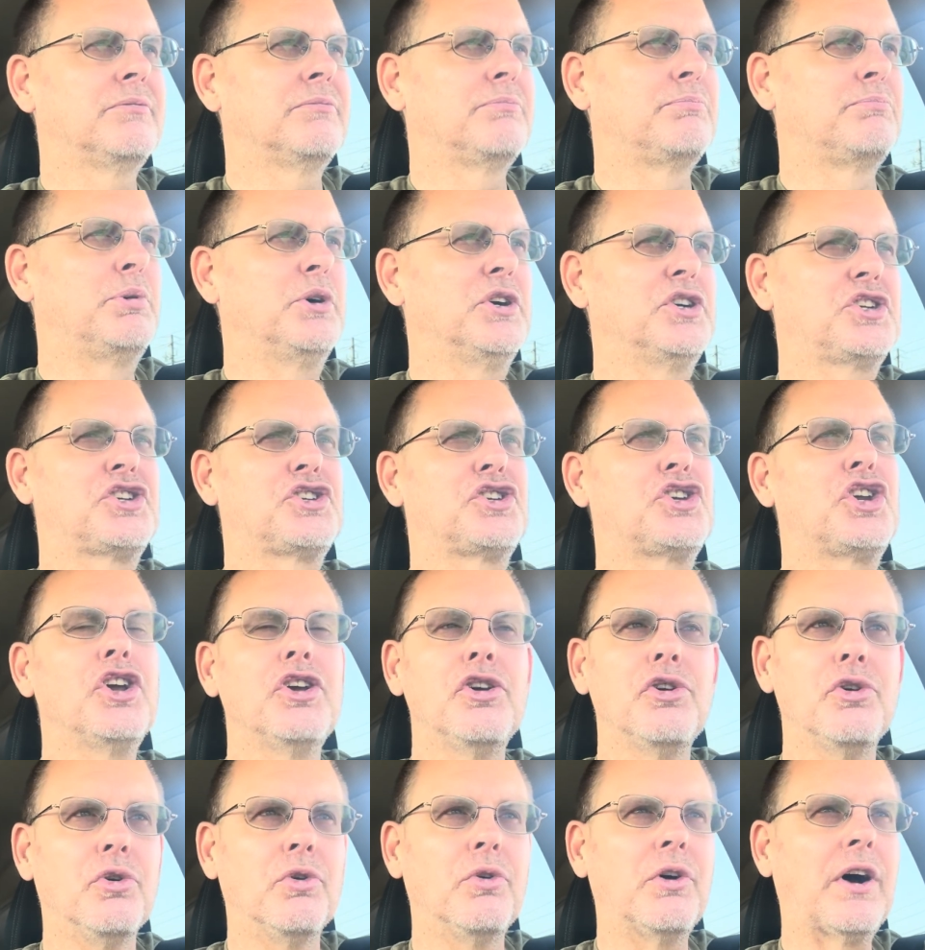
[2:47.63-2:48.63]
Bush
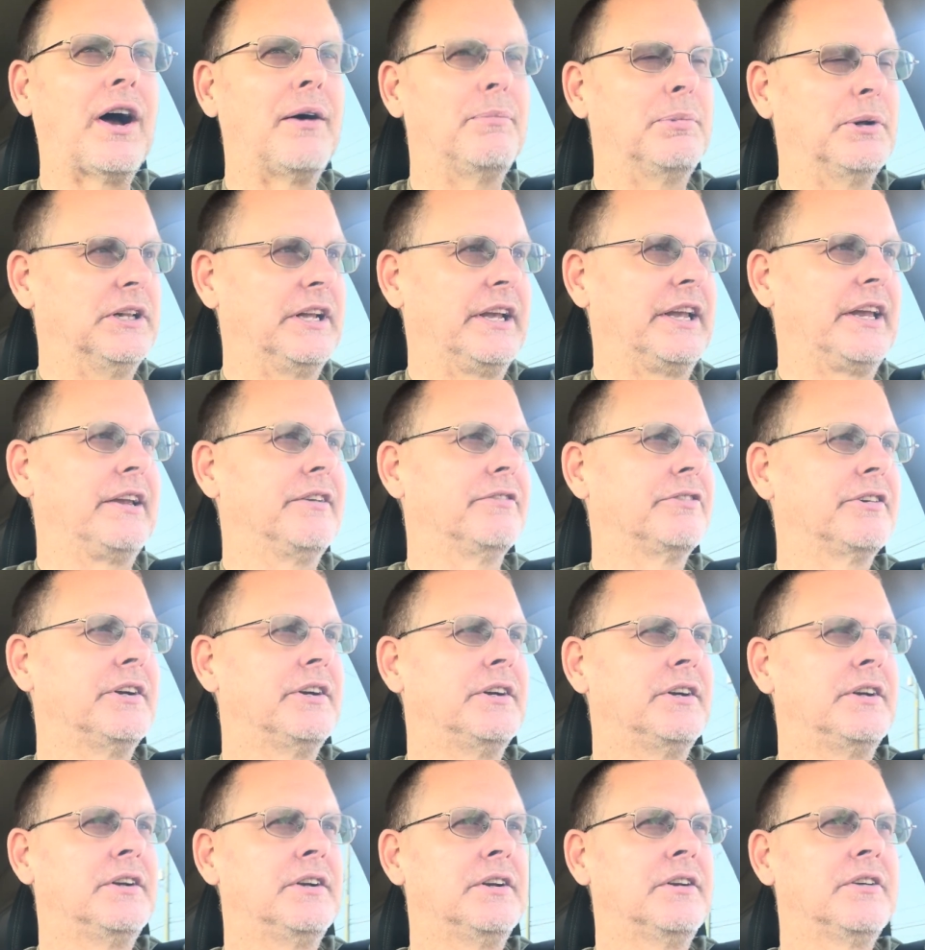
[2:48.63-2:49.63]
2, I believe.
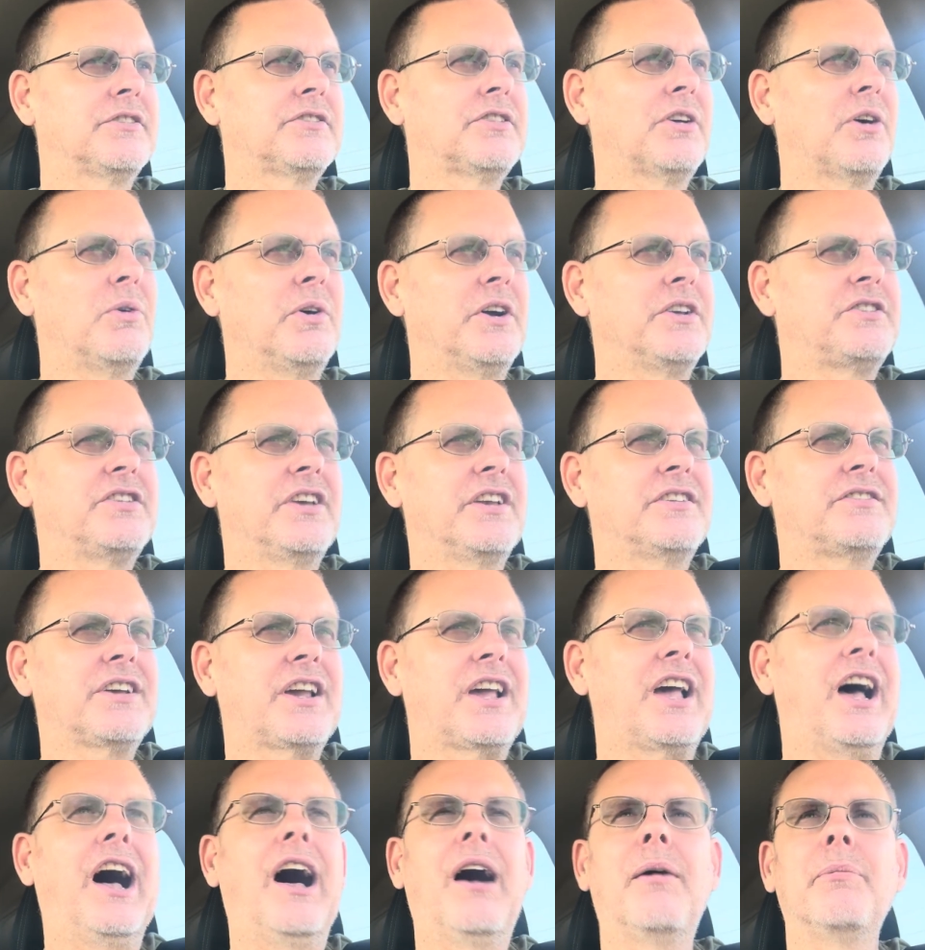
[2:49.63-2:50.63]
So it's a
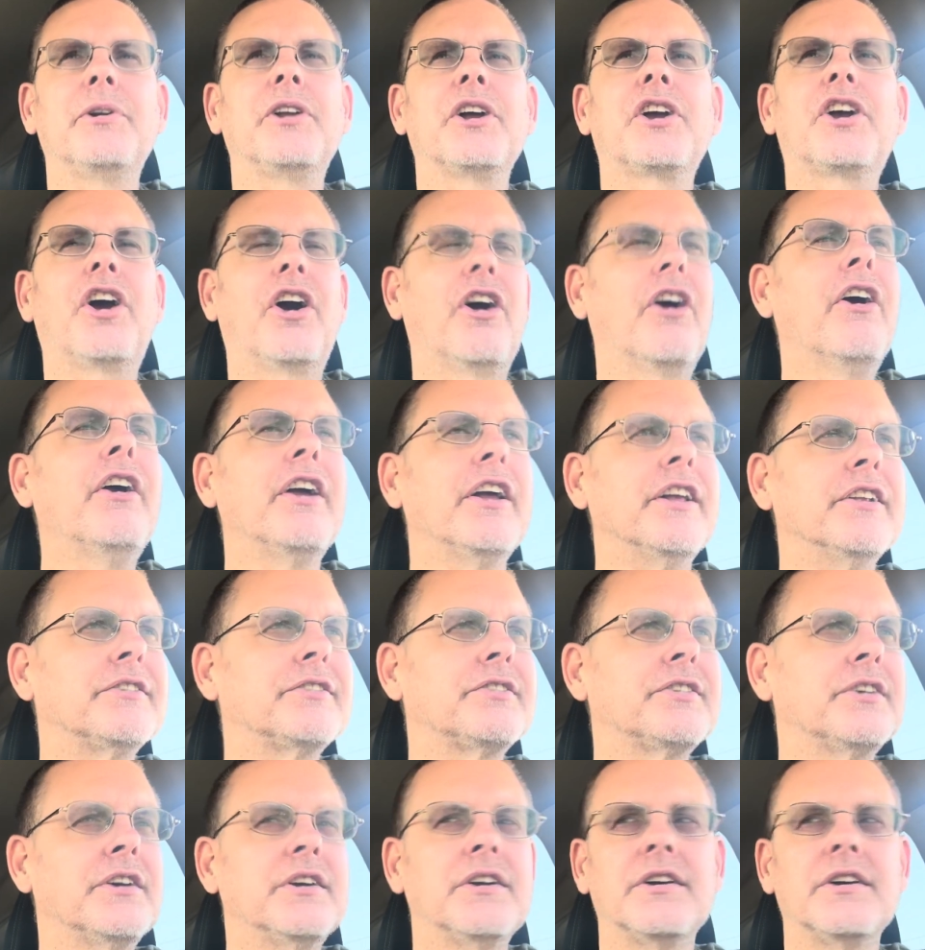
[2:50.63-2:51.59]
common occurrence.